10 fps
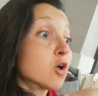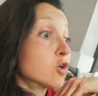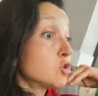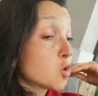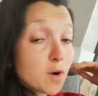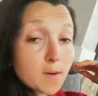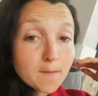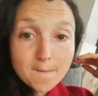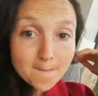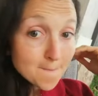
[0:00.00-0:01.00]
you're
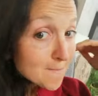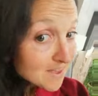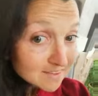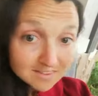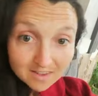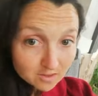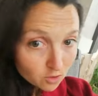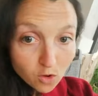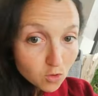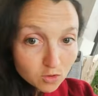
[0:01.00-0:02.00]
missing the
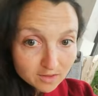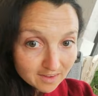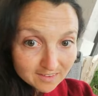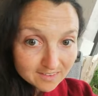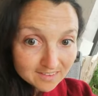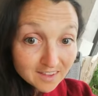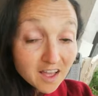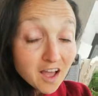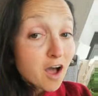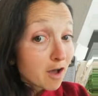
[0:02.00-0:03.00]
wholeness
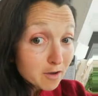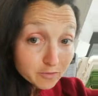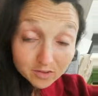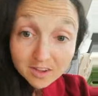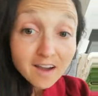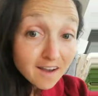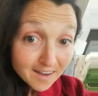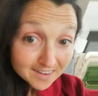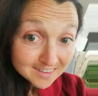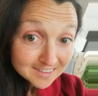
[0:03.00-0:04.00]
of
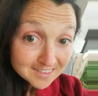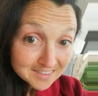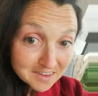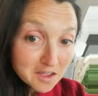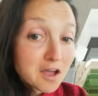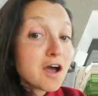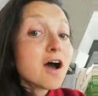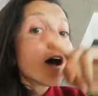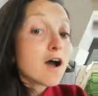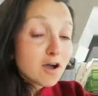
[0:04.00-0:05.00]
God,
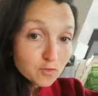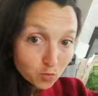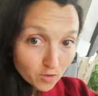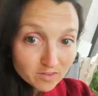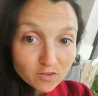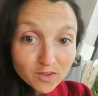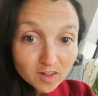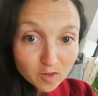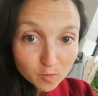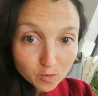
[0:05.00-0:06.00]
of what's
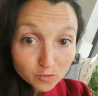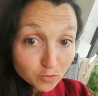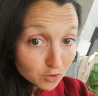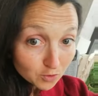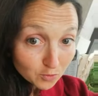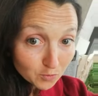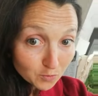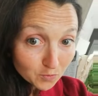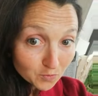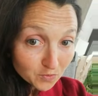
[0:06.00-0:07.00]
available for
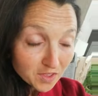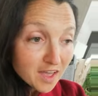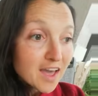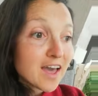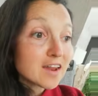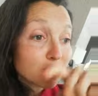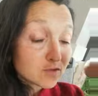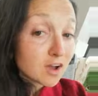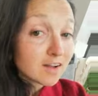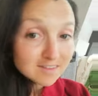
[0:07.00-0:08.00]
you, and
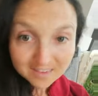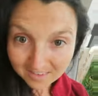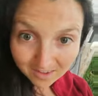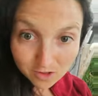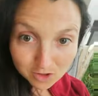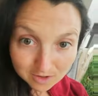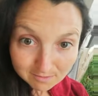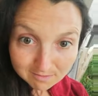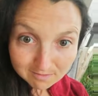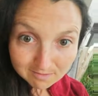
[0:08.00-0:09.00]
of God's
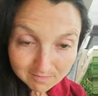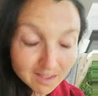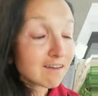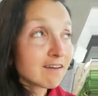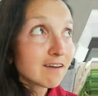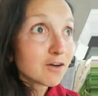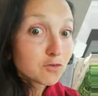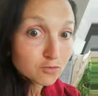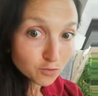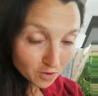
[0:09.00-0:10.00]
intention
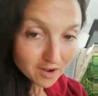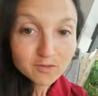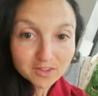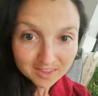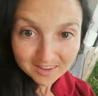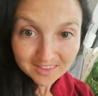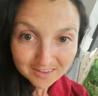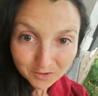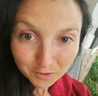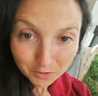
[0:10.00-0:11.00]
for everything in
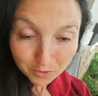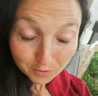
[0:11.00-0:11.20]
this earth.